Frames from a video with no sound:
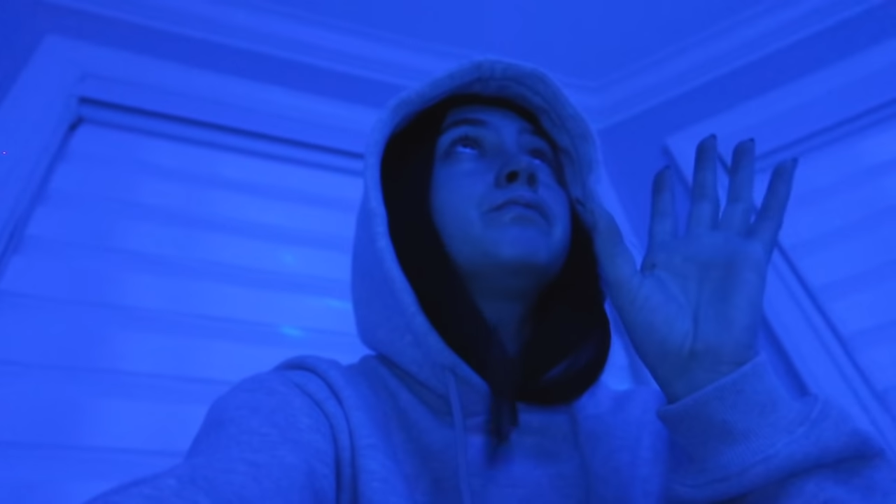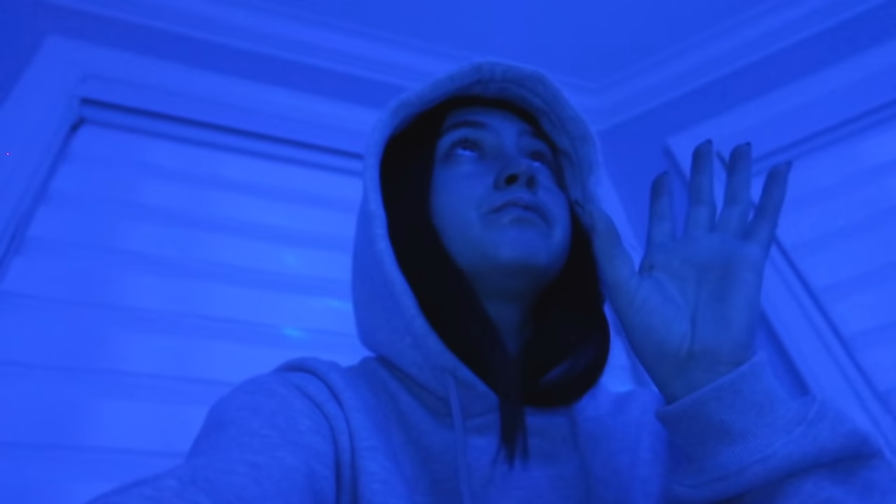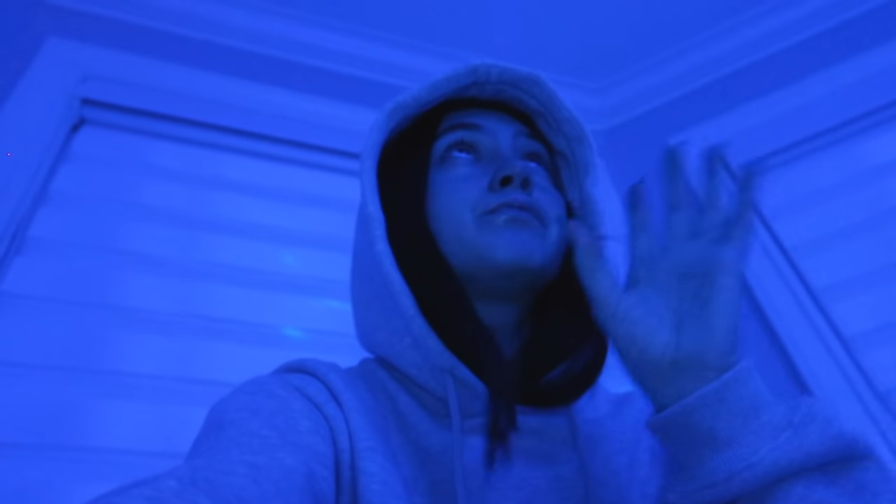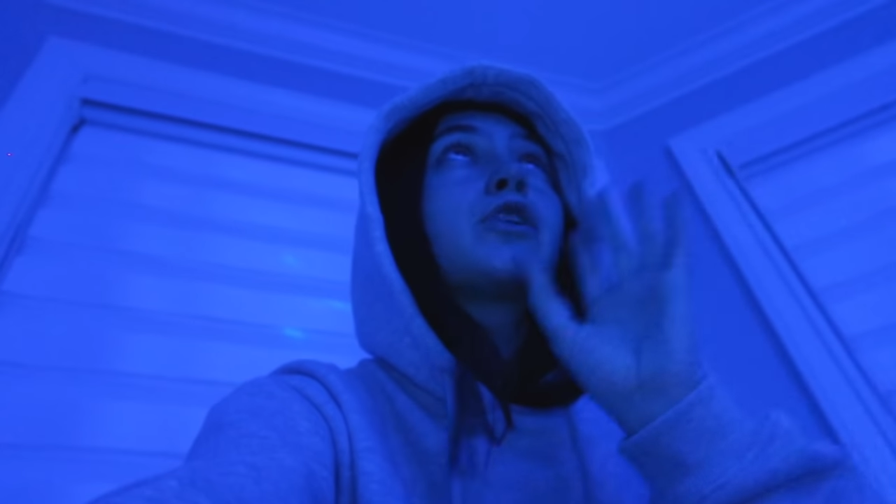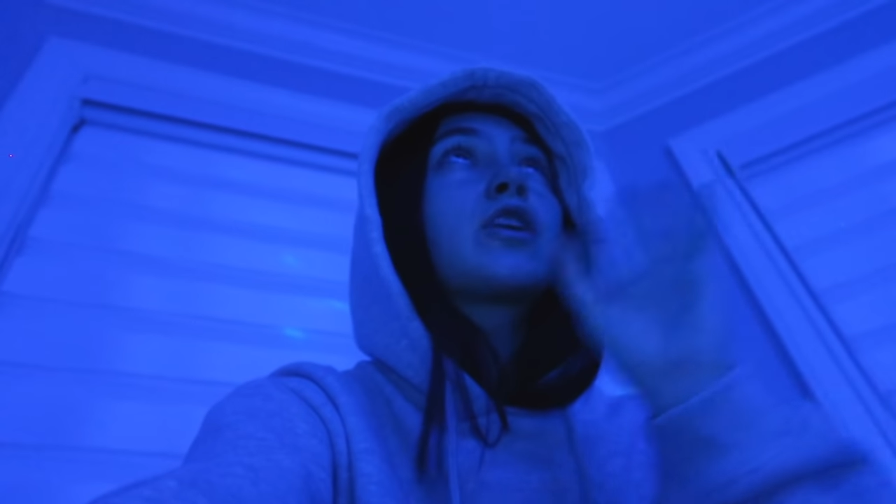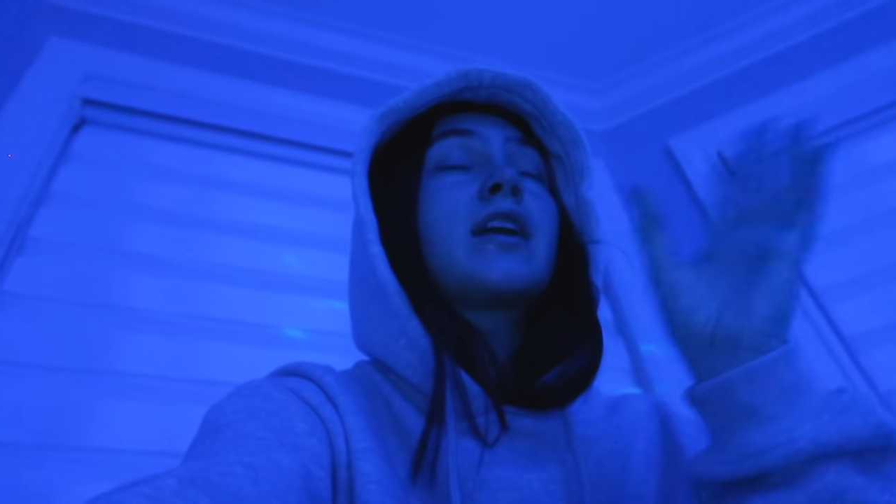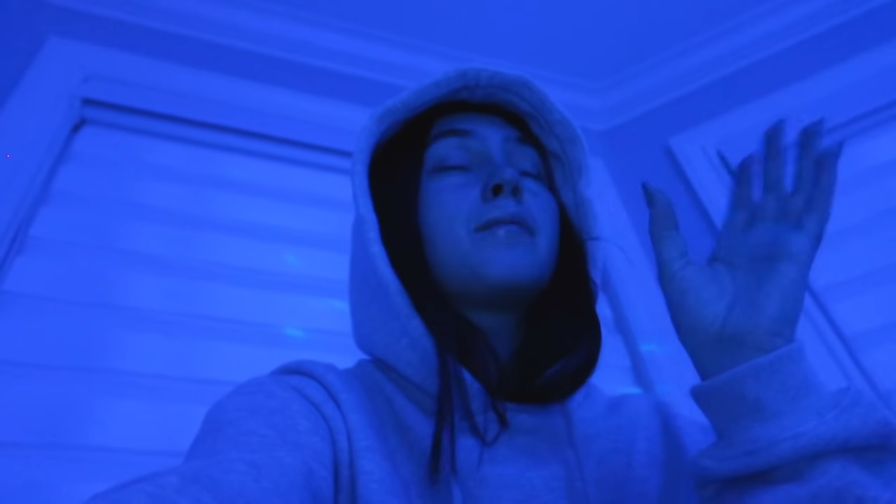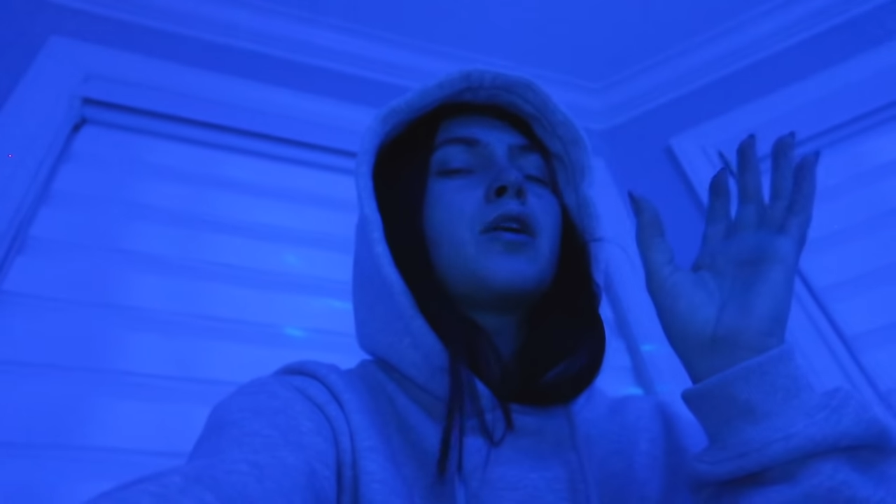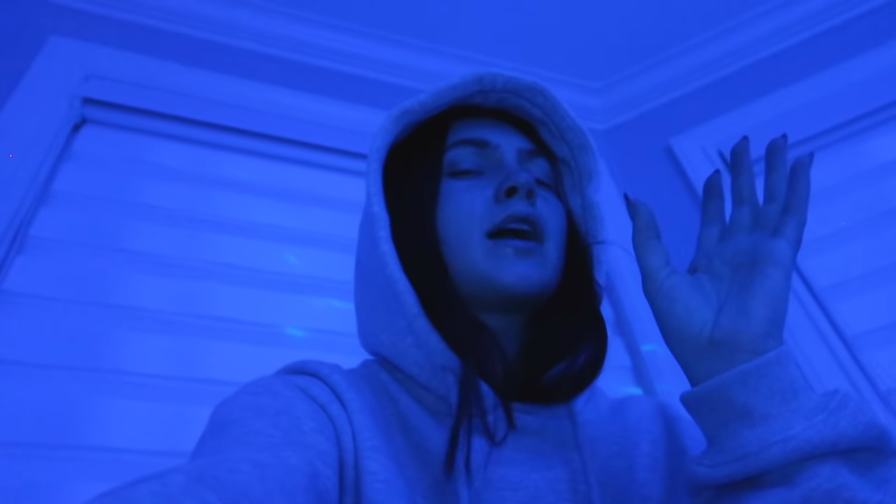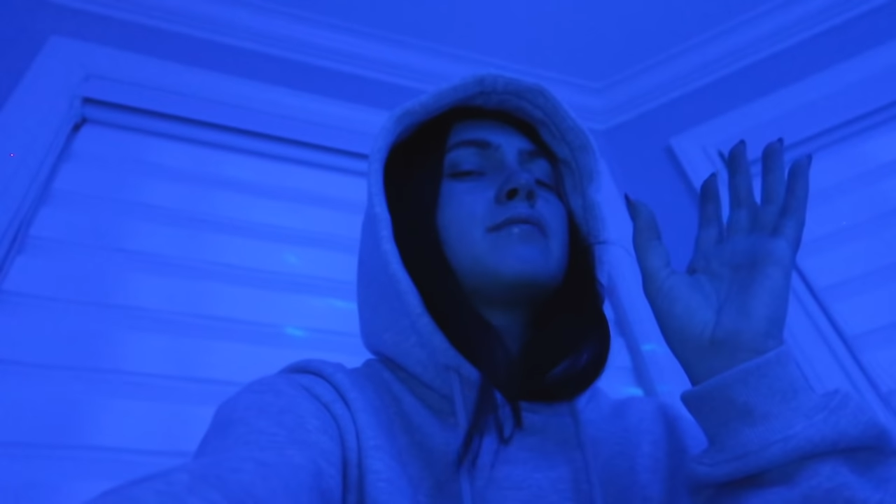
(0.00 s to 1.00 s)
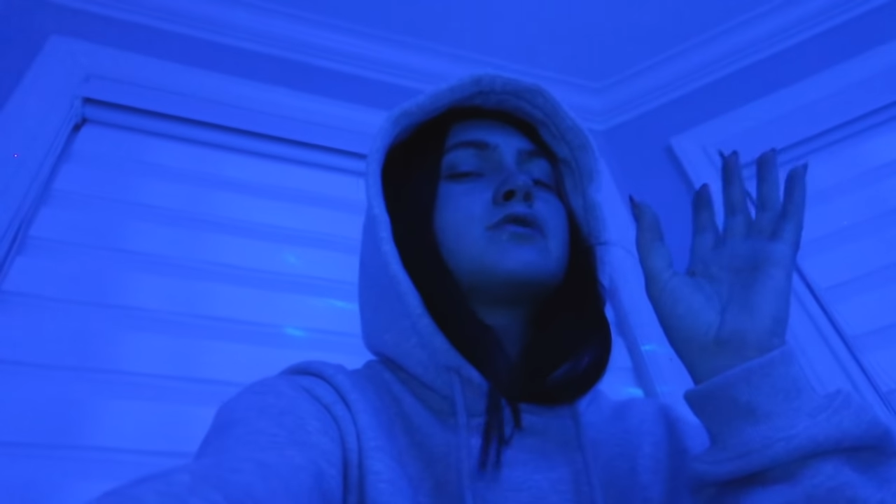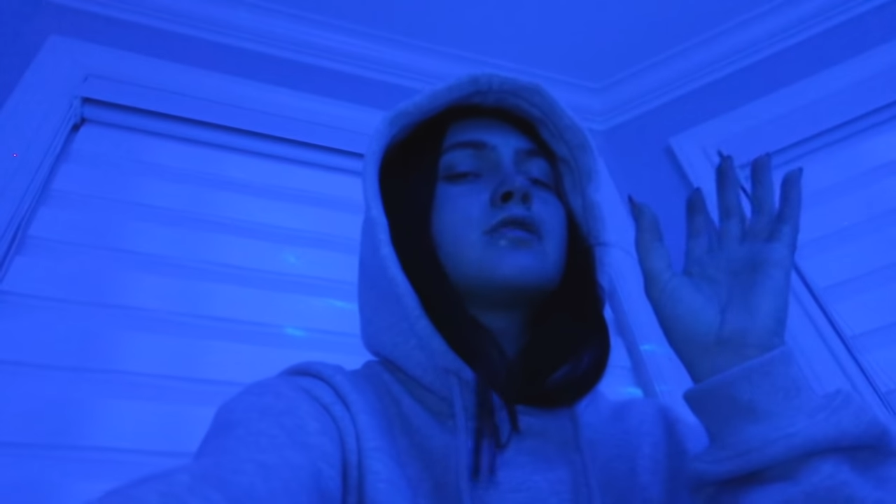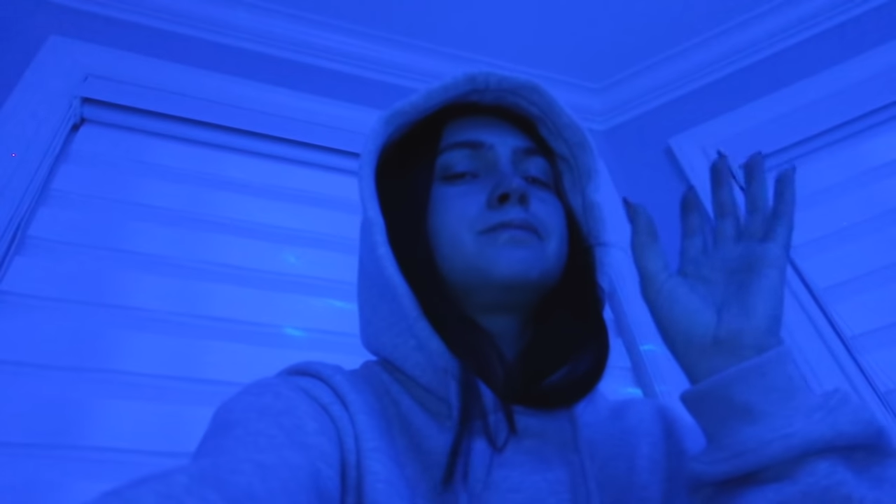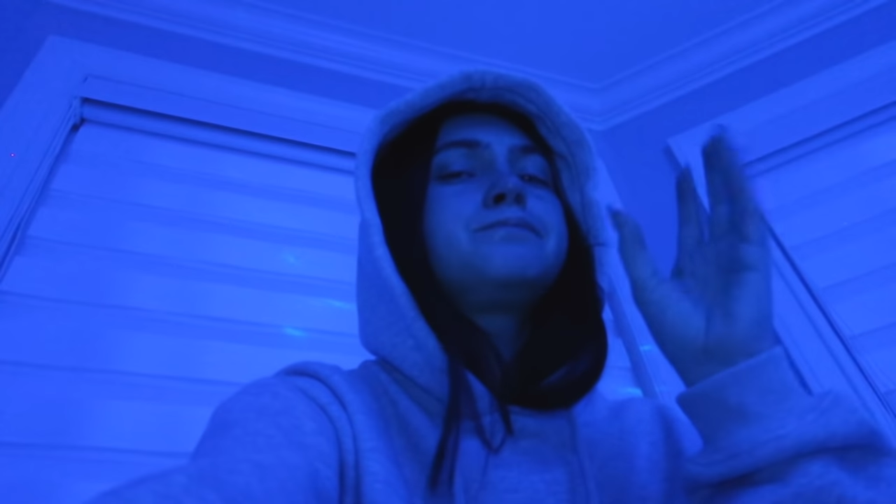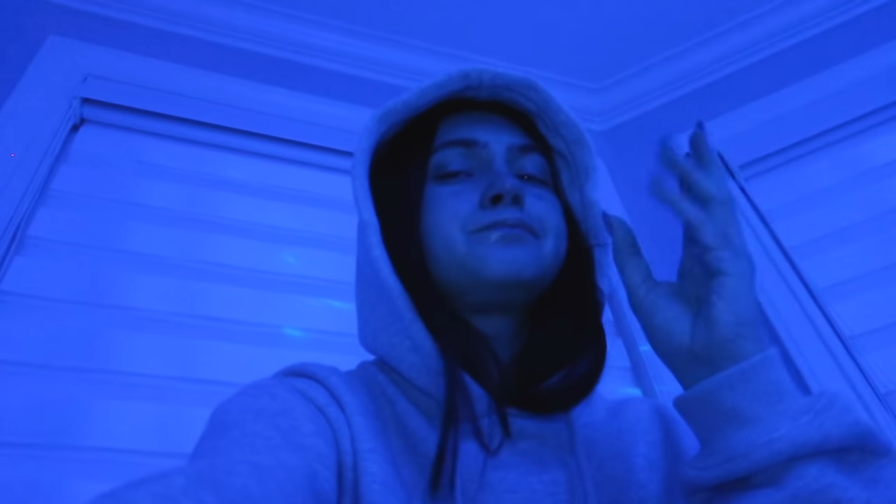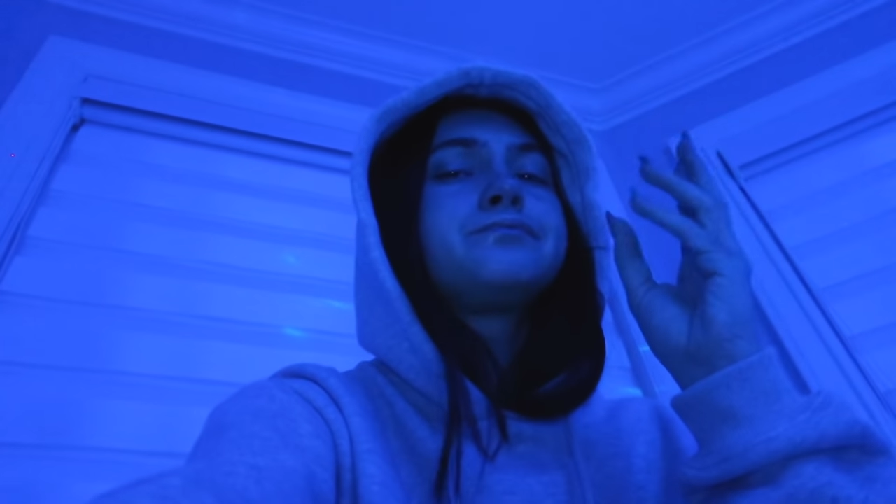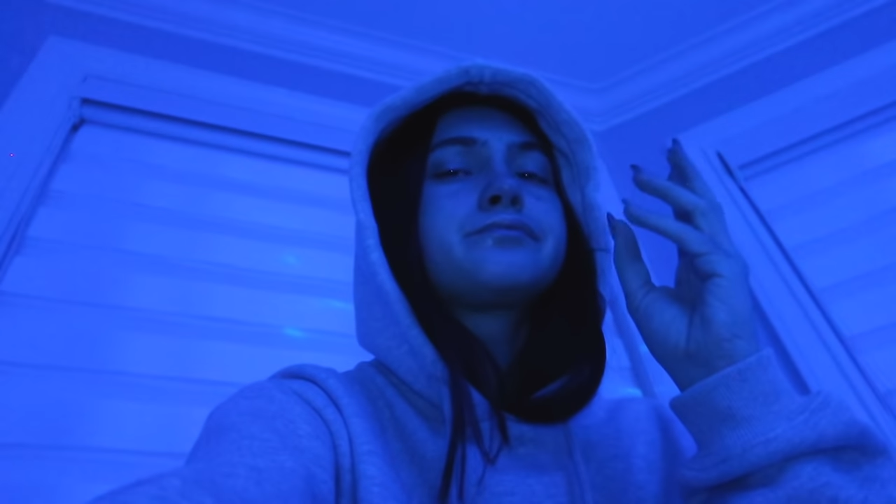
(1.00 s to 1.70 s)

look it up on Amazon.